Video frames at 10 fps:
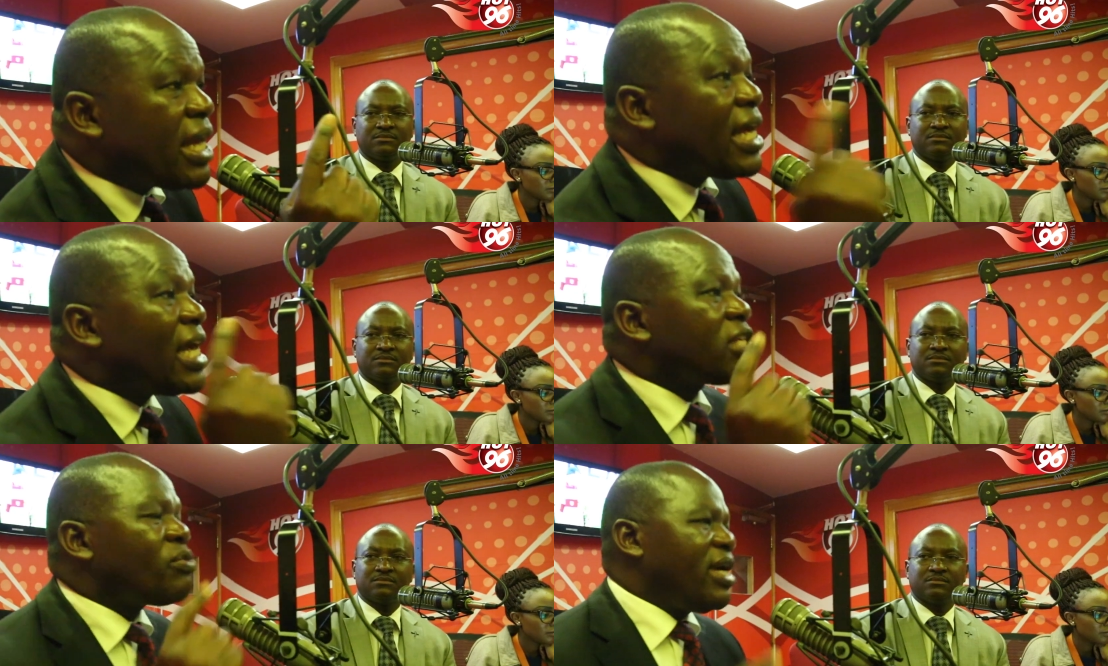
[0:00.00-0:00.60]
Speaker 1: than
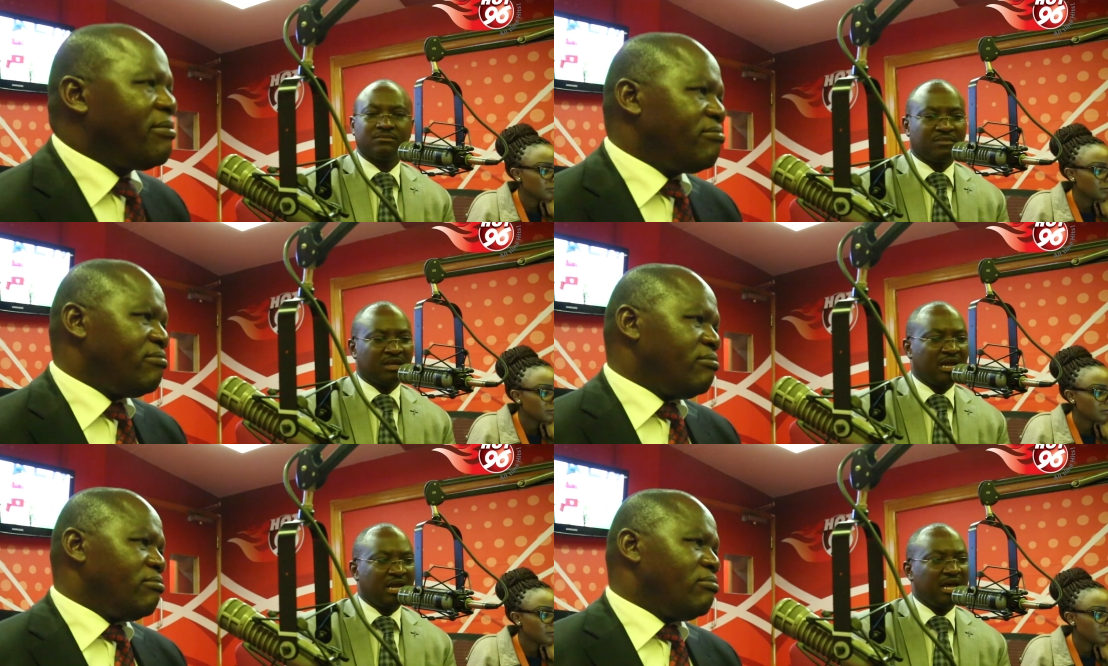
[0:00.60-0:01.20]
elsewhere.
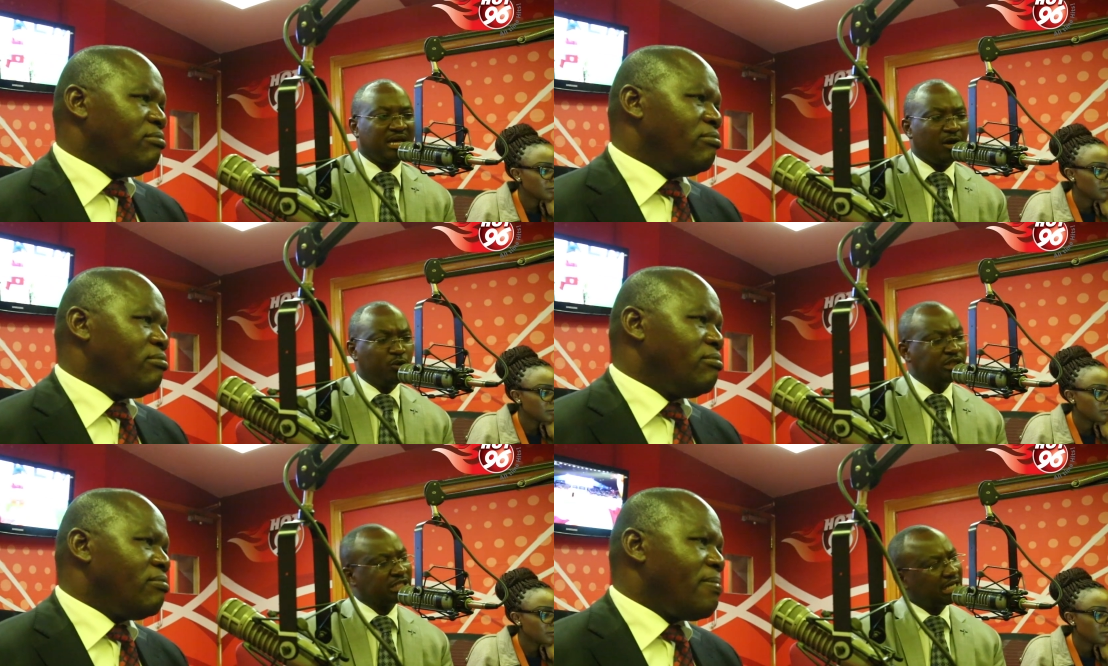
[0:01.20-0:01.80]
Speaker 2: A
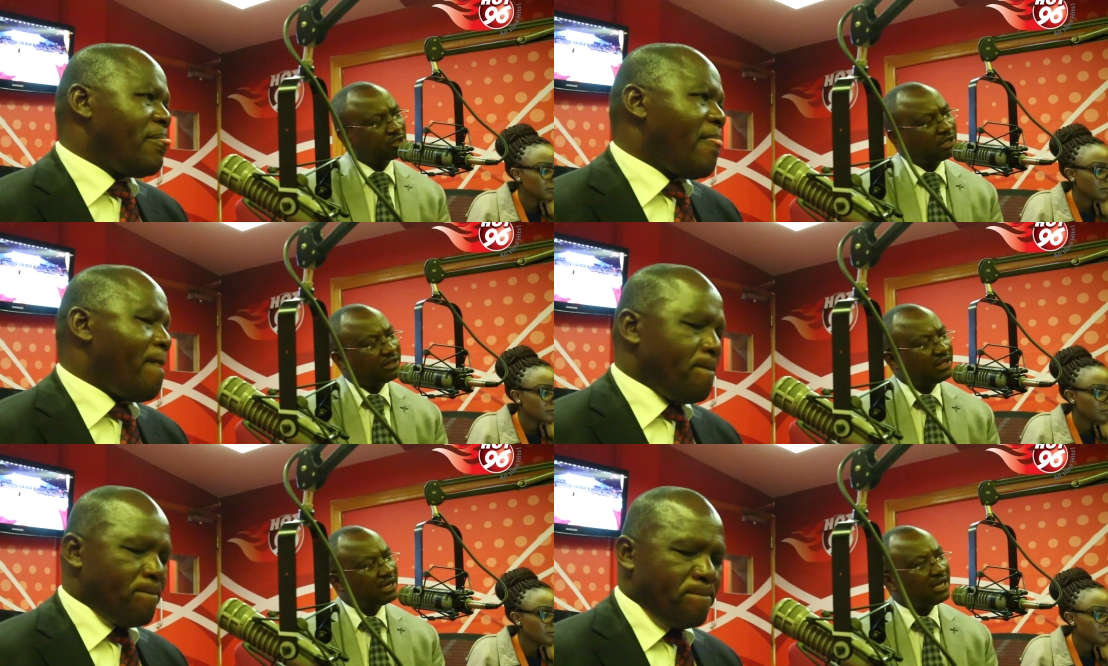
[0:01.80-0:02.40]
good discussion, I,
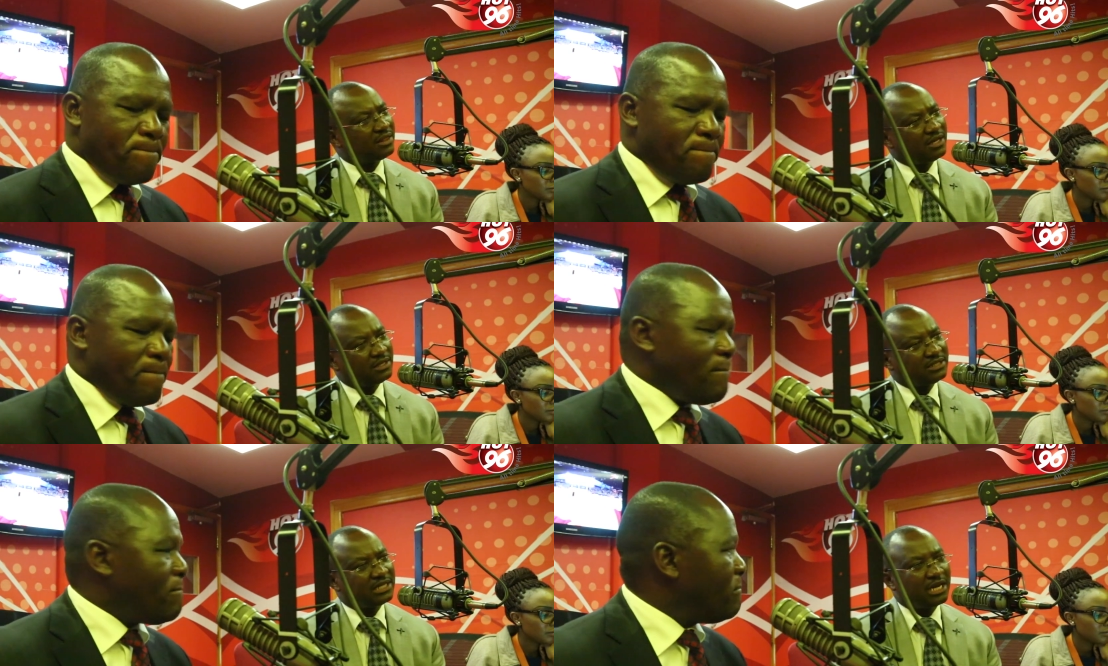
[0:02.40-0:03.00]
th I
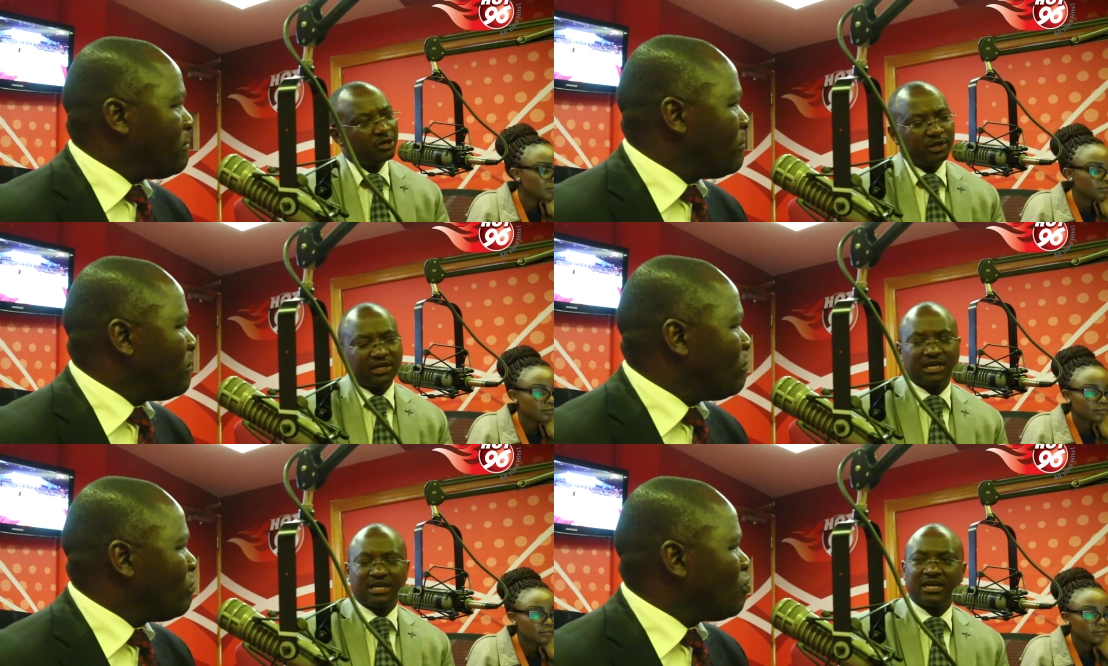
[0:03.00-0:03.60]
think, Jalango
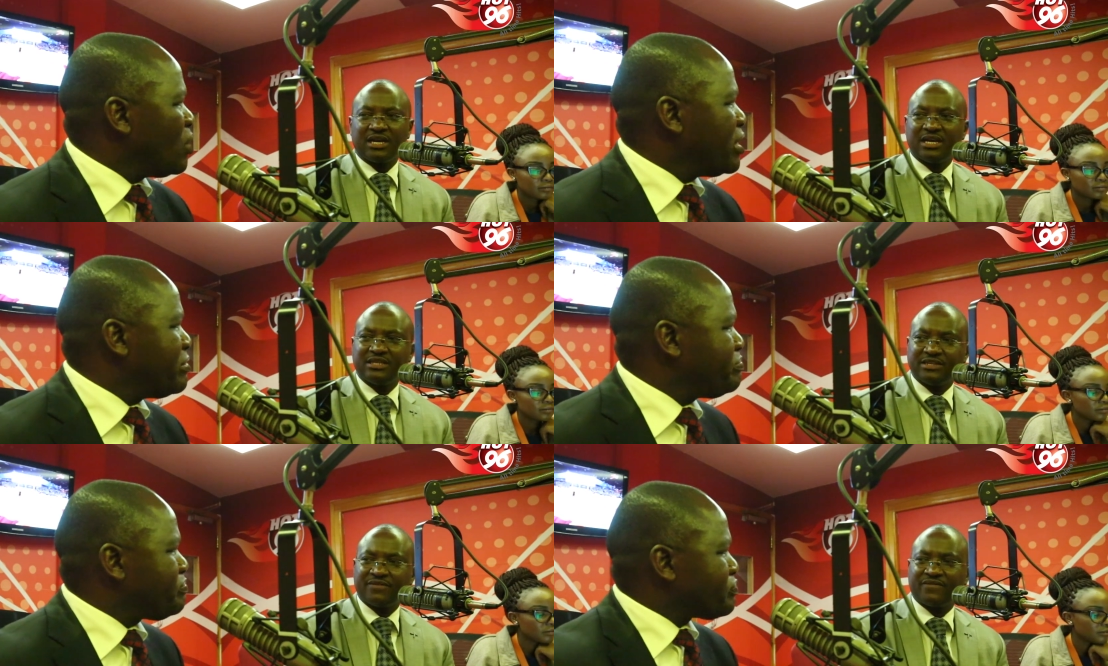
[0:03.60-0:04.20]
and uh,
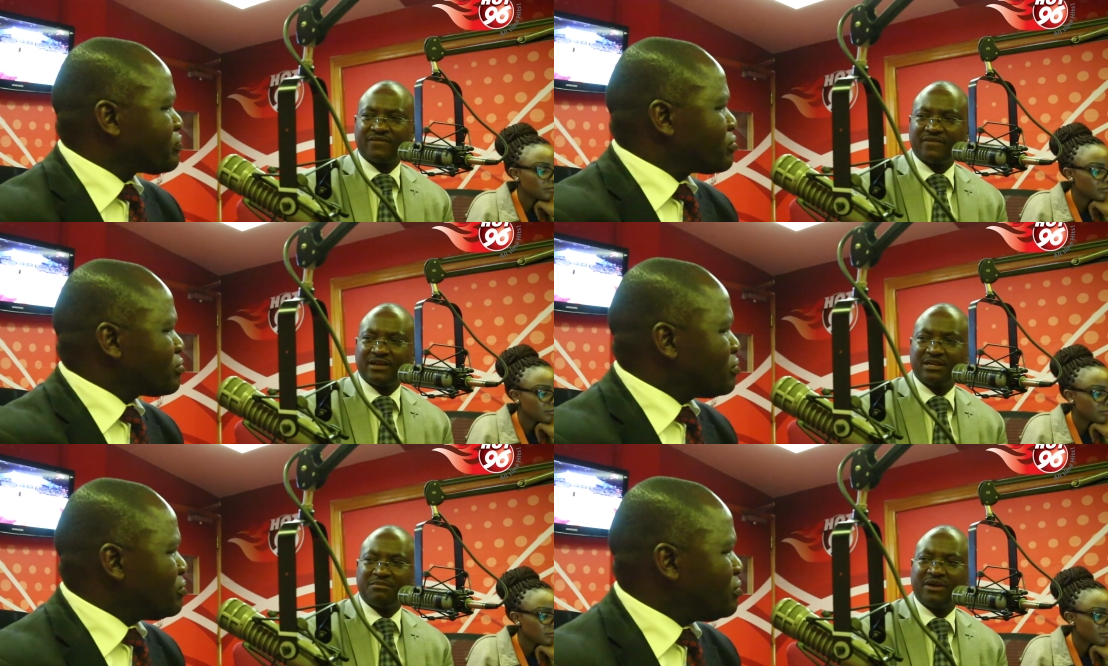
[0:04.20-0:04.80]
Jeff
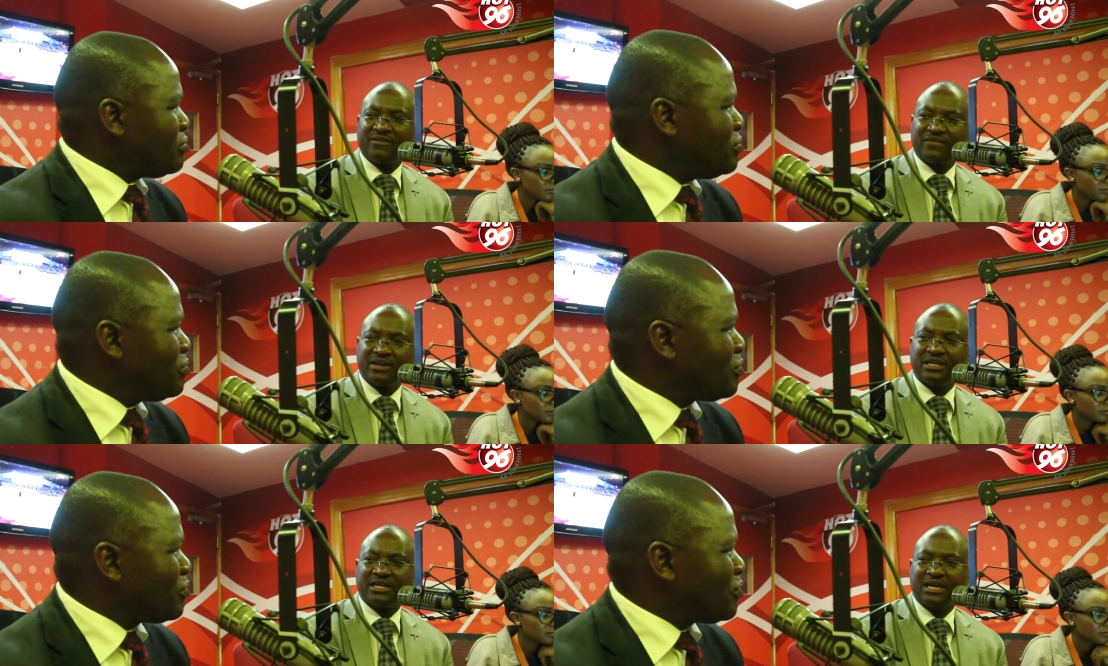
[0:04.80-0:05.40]
and my
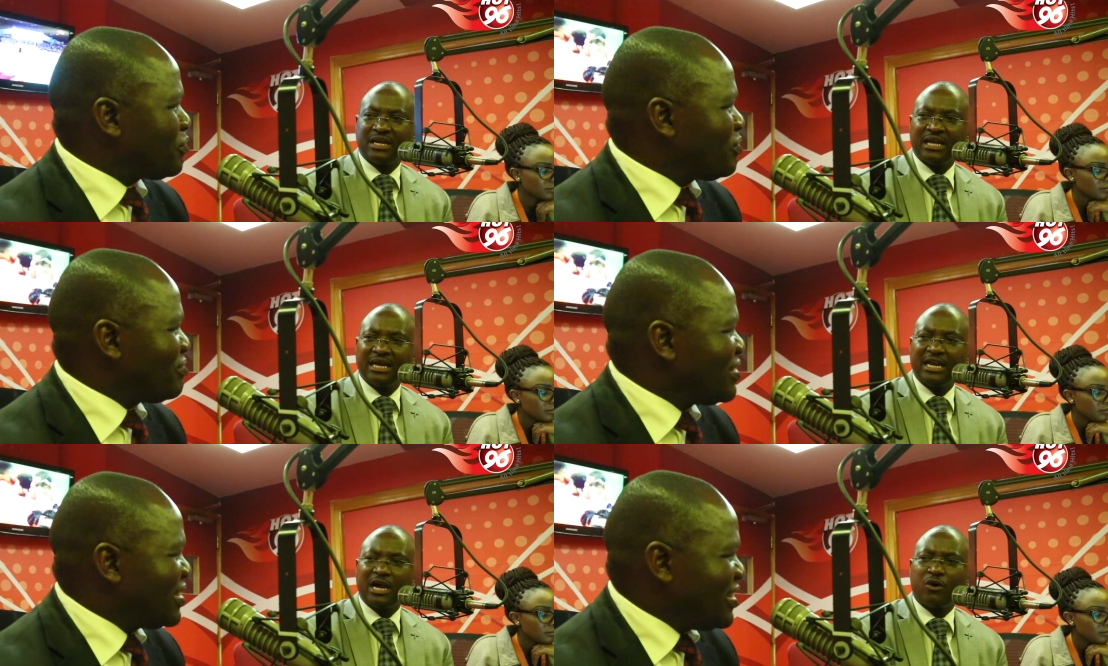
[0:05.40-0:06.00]
friend here.
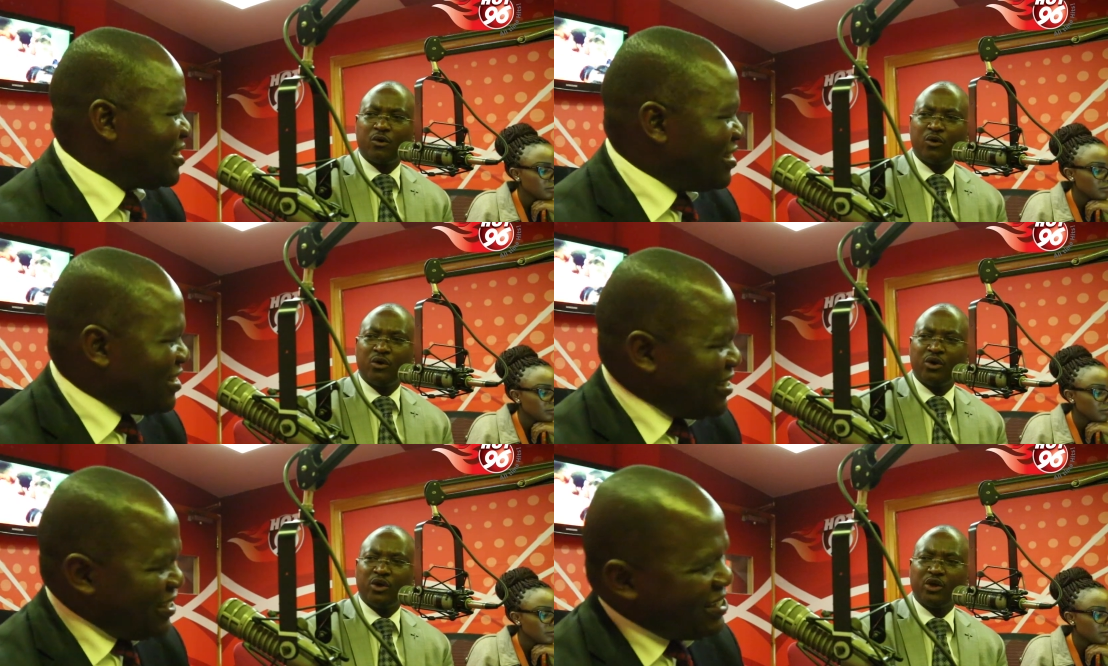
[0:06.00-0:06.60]
Now,
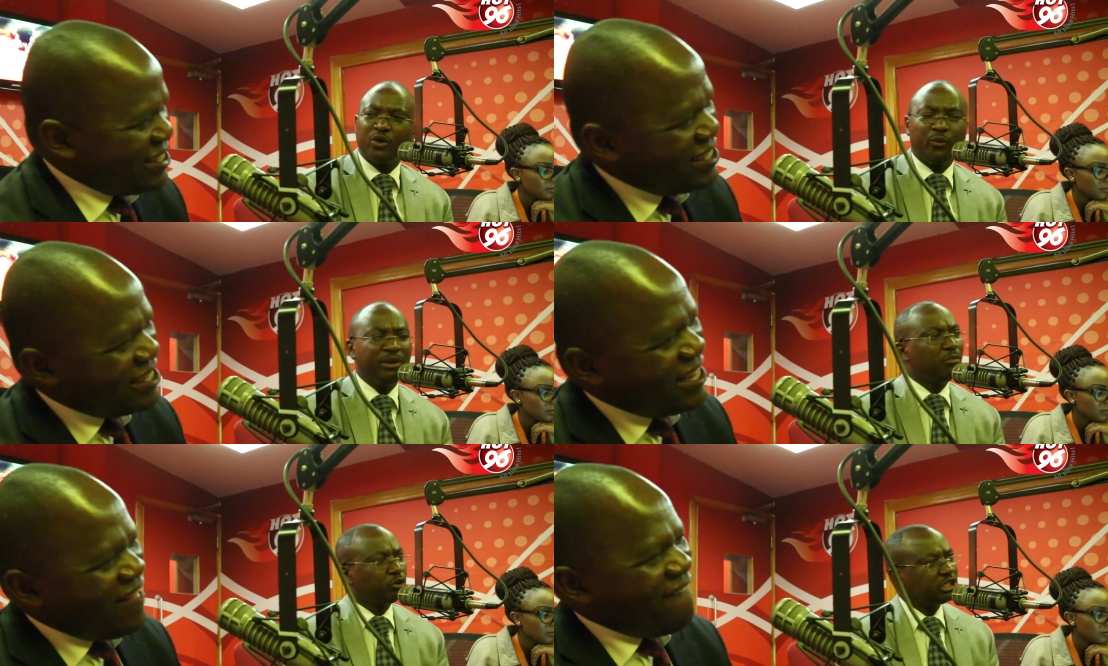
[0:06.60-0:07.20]

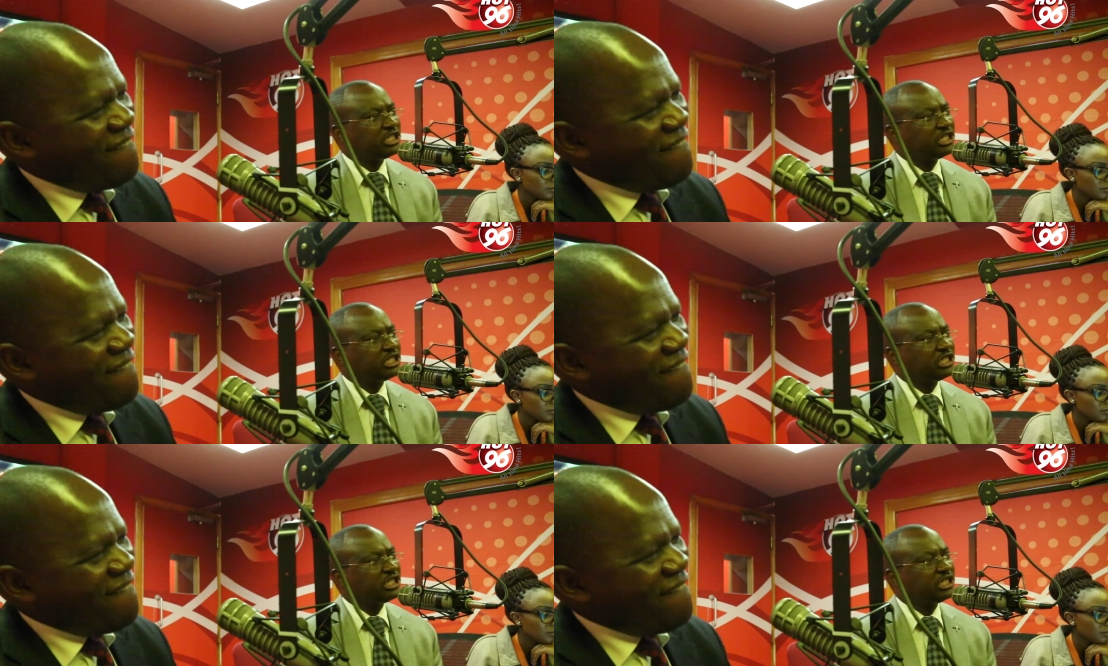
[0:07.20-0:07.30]
we bought